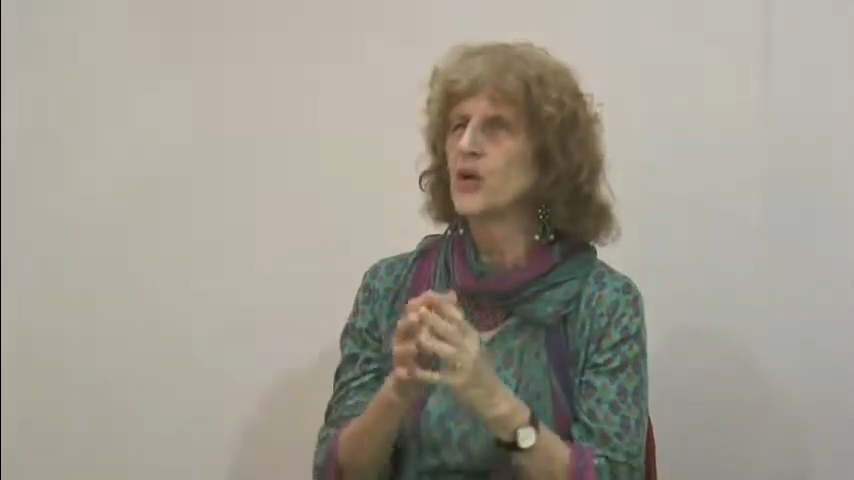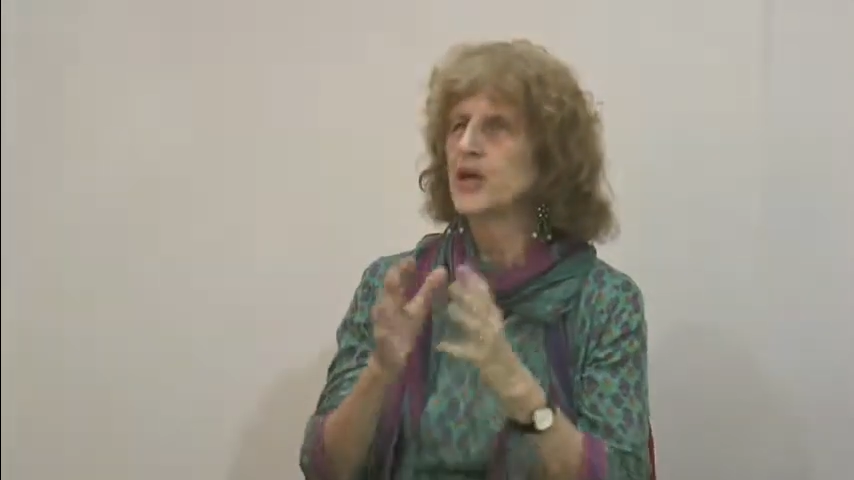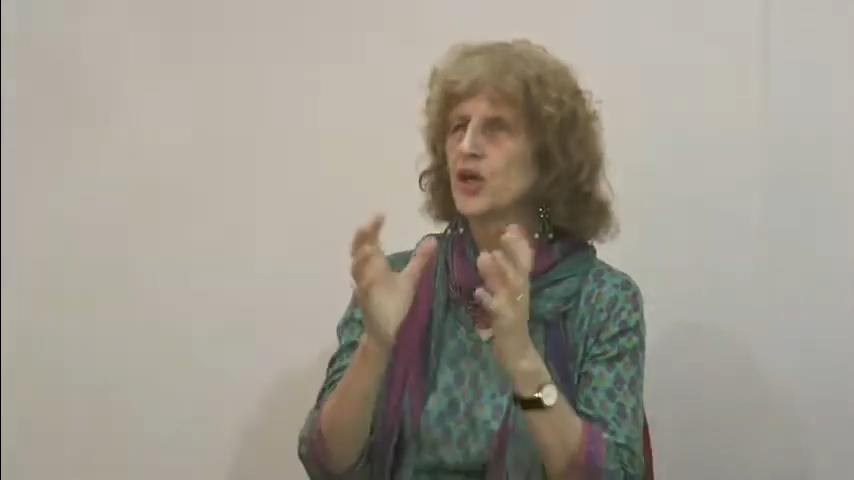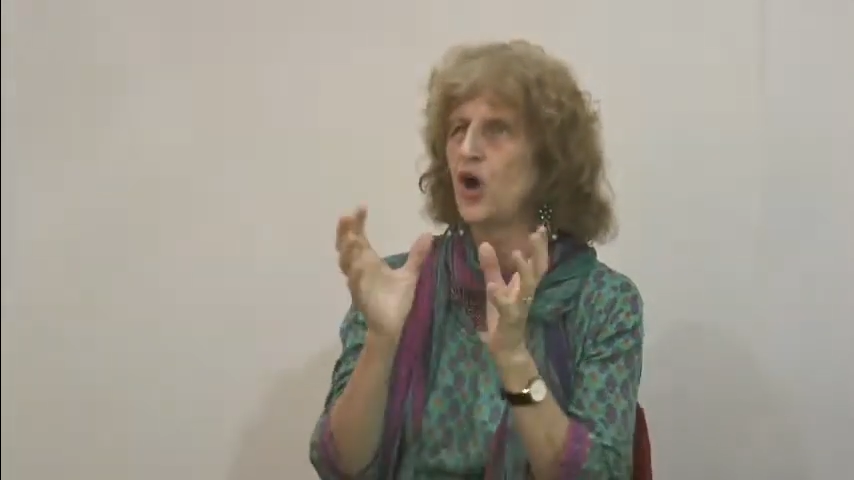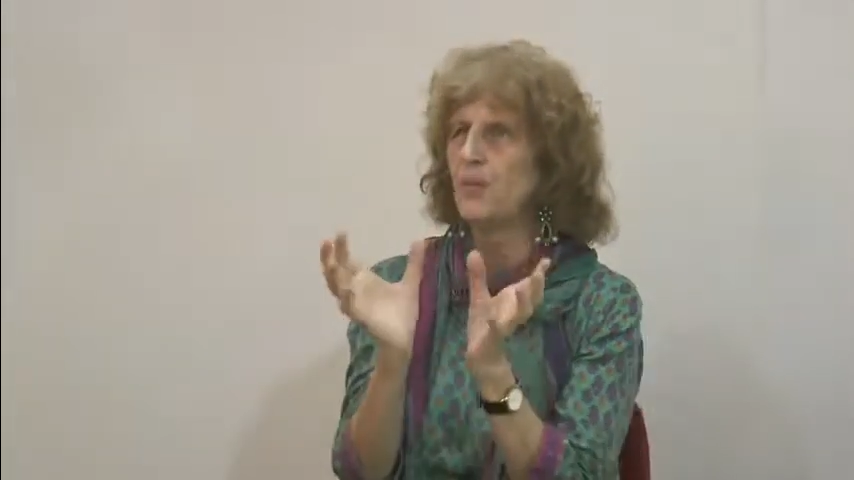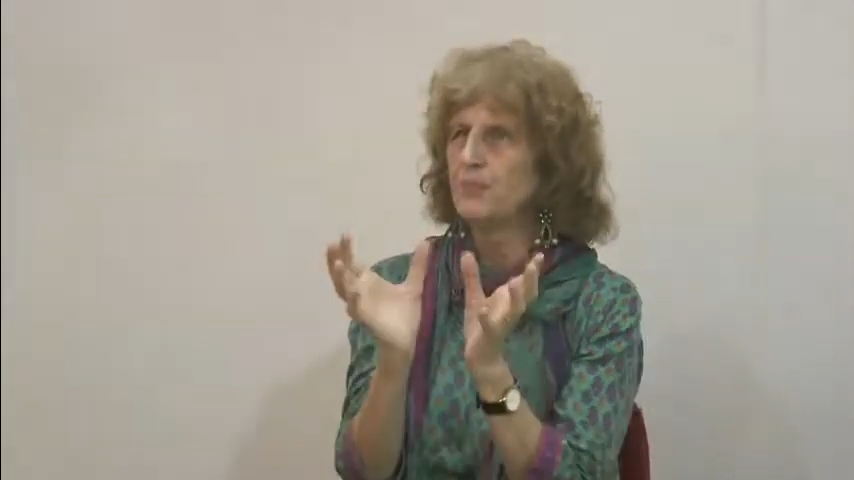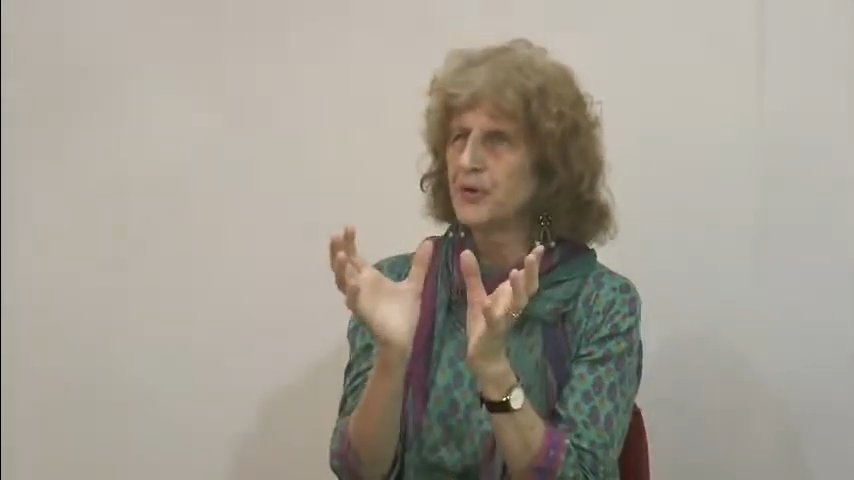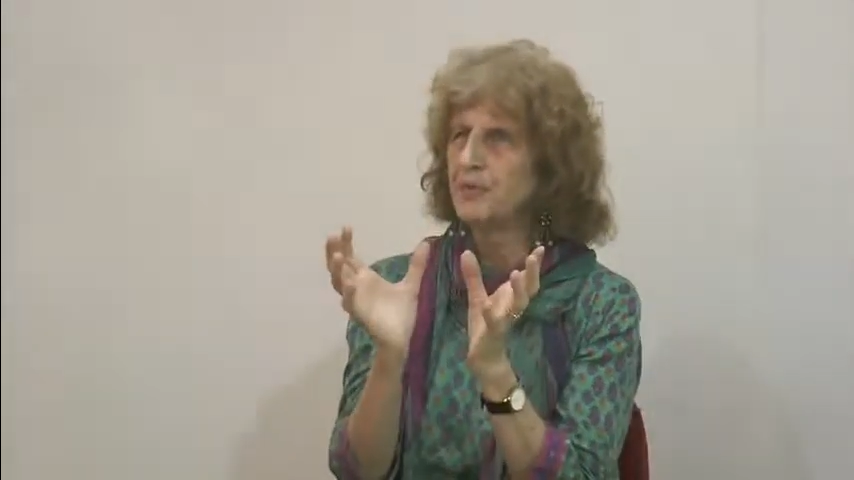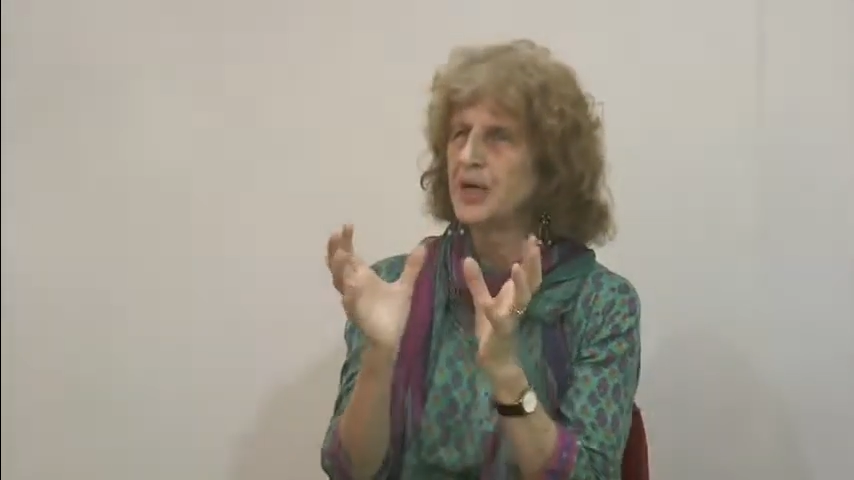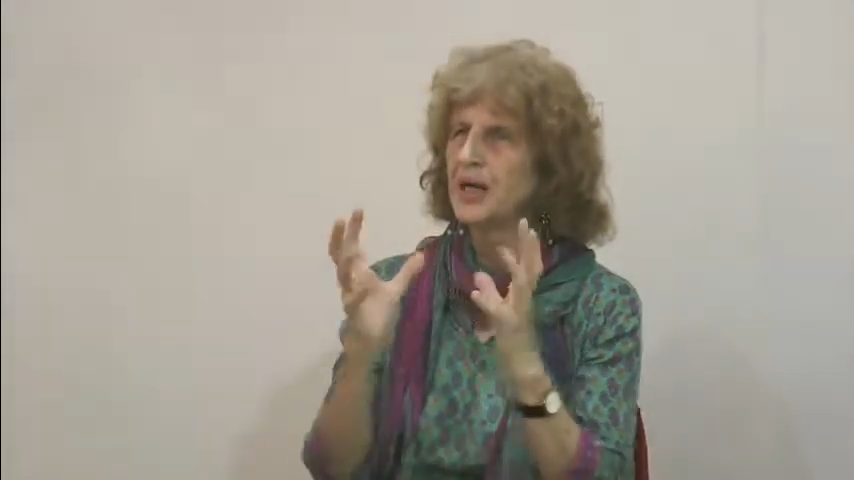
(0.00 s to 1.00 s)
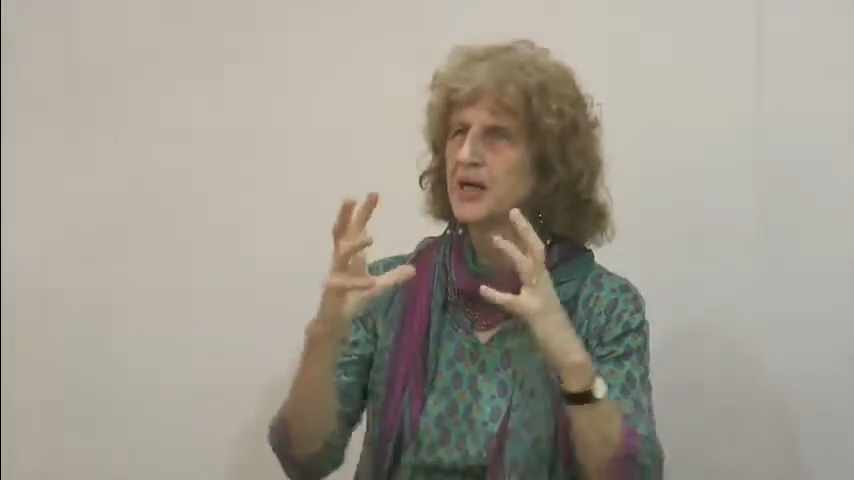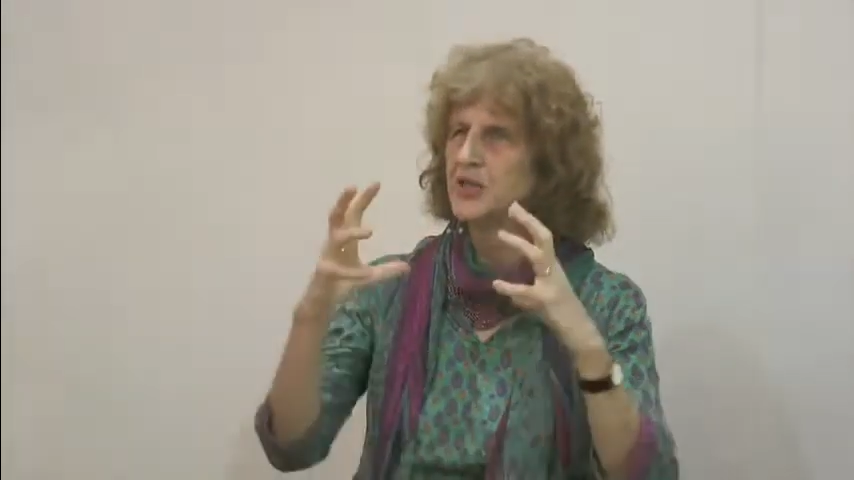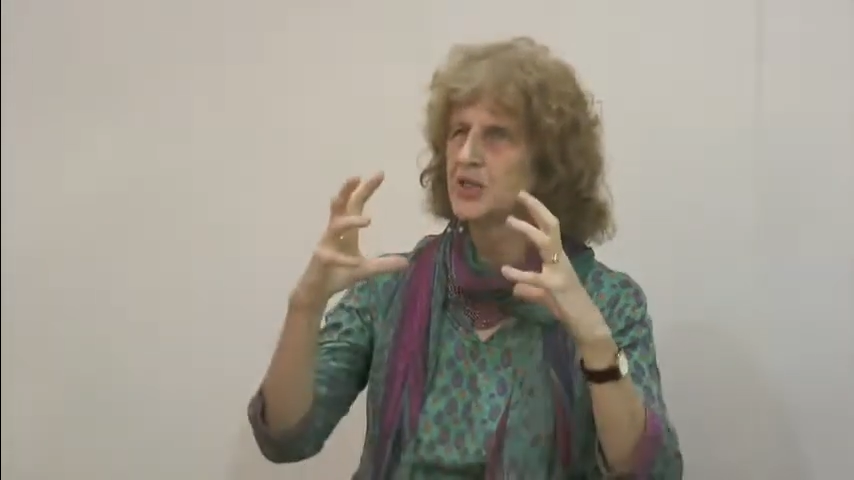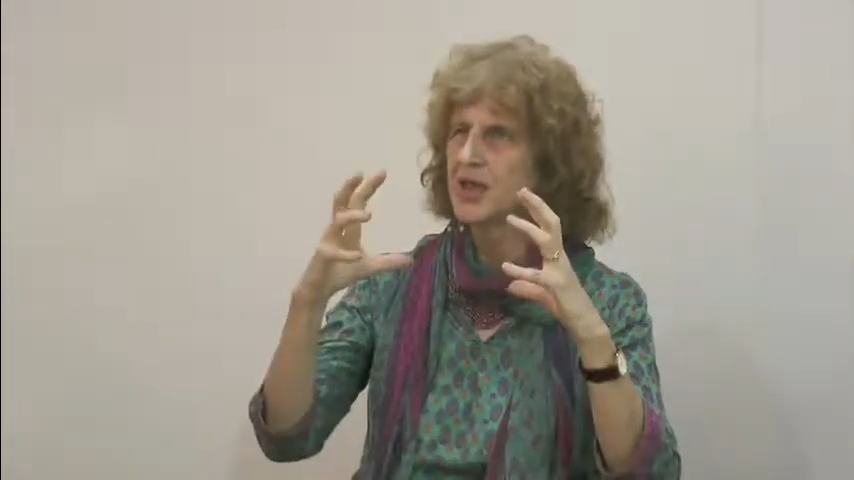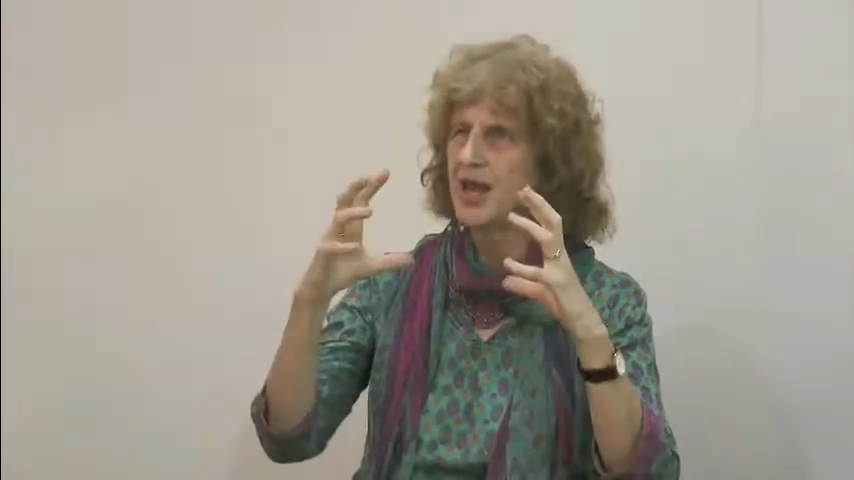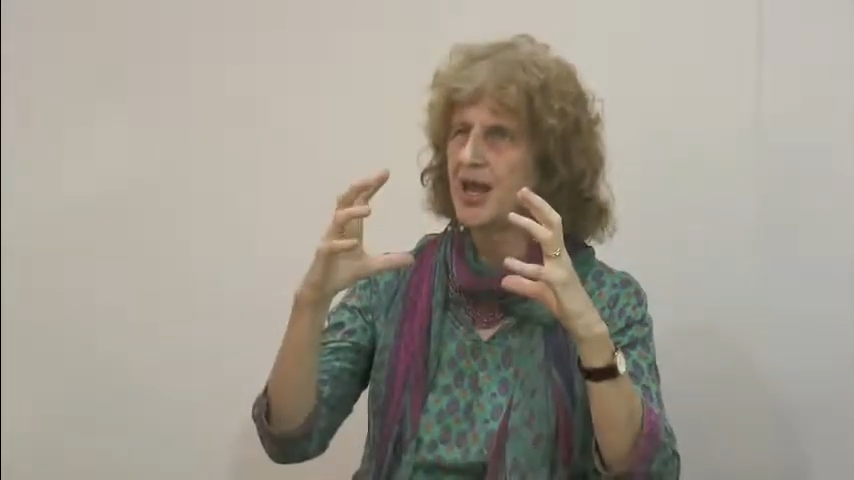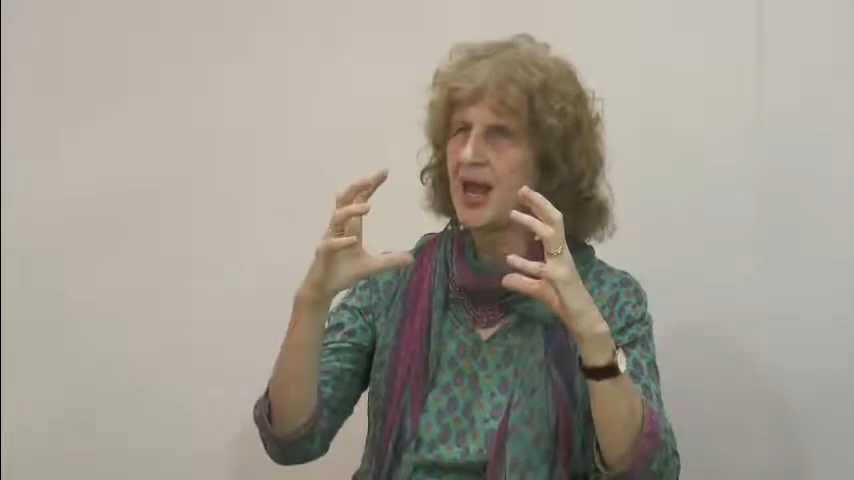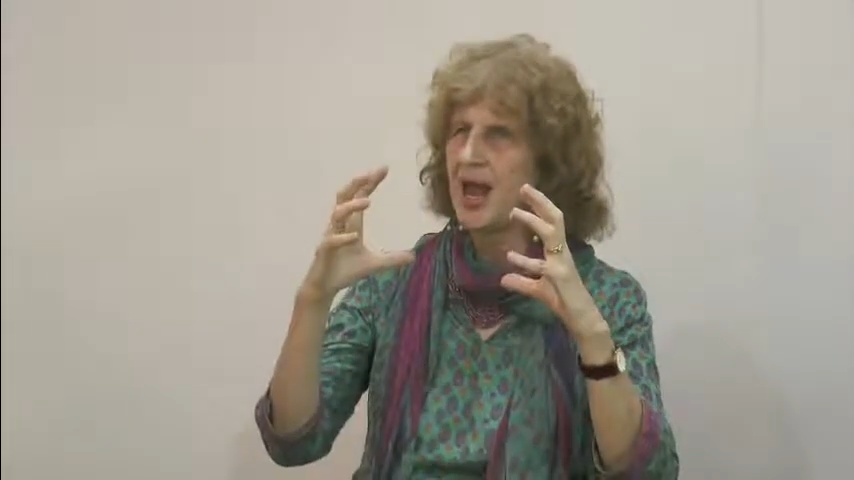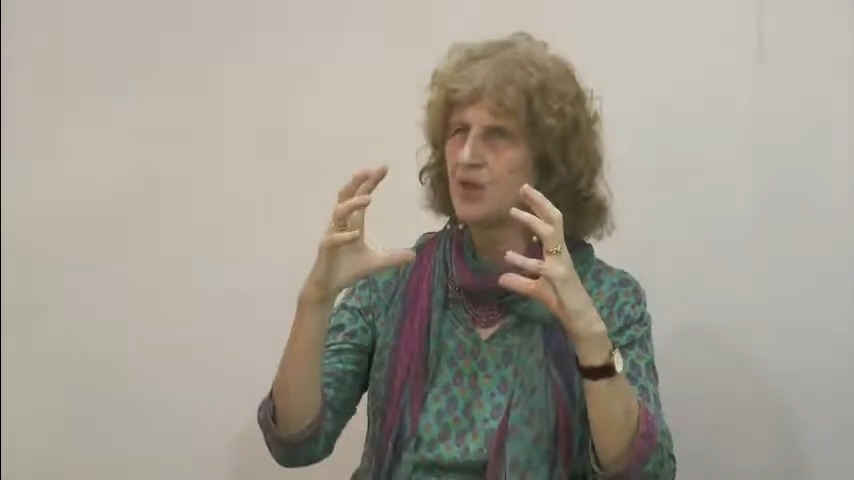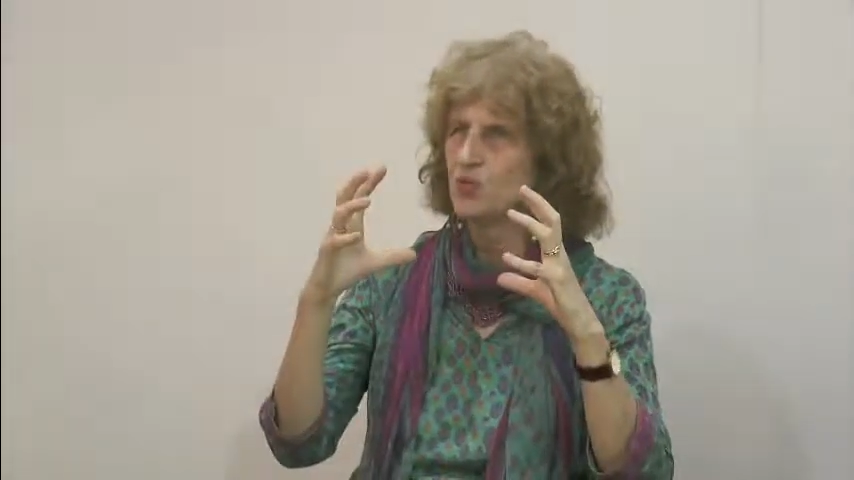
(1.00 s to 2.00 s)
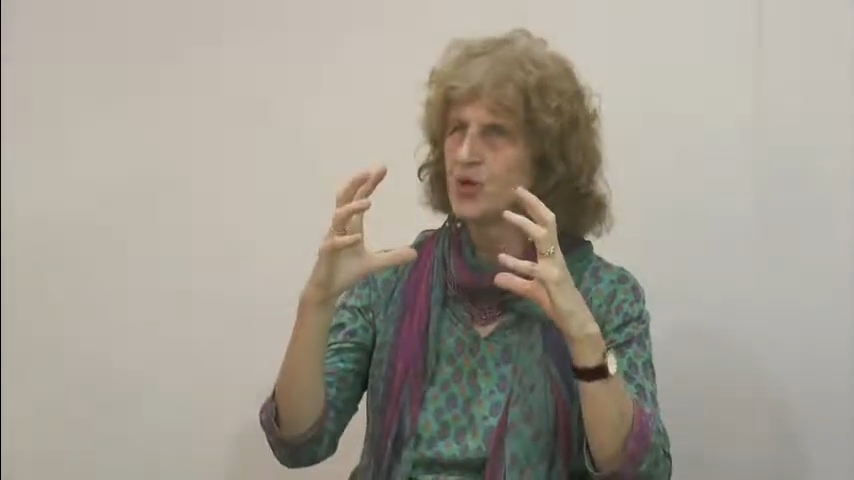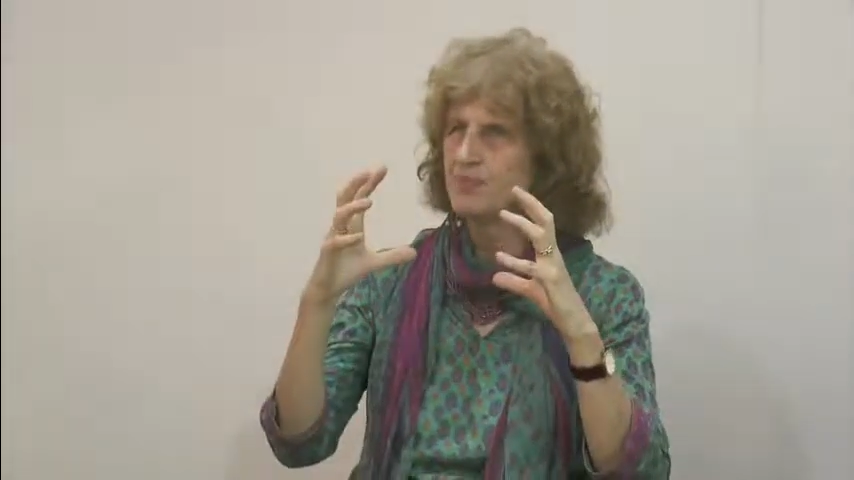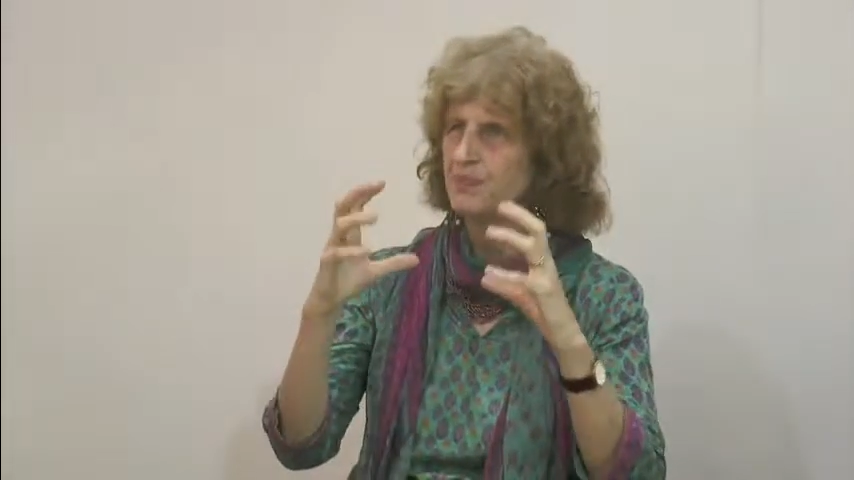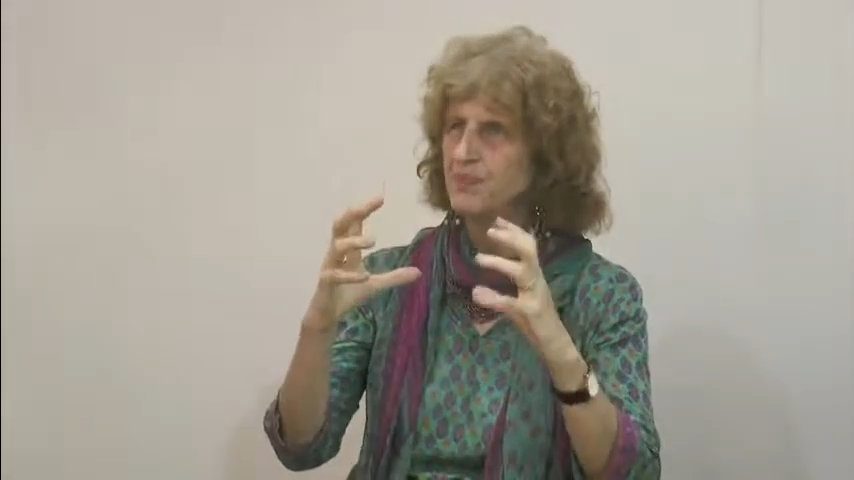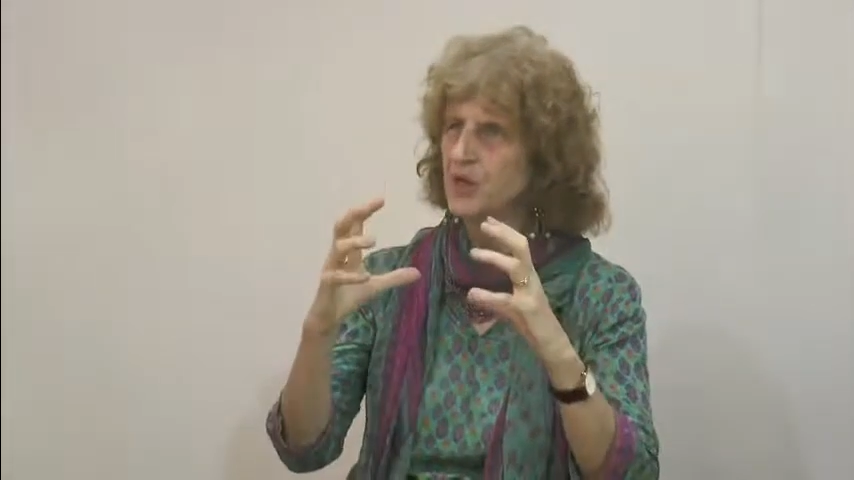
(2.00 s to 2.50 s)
we compromise and we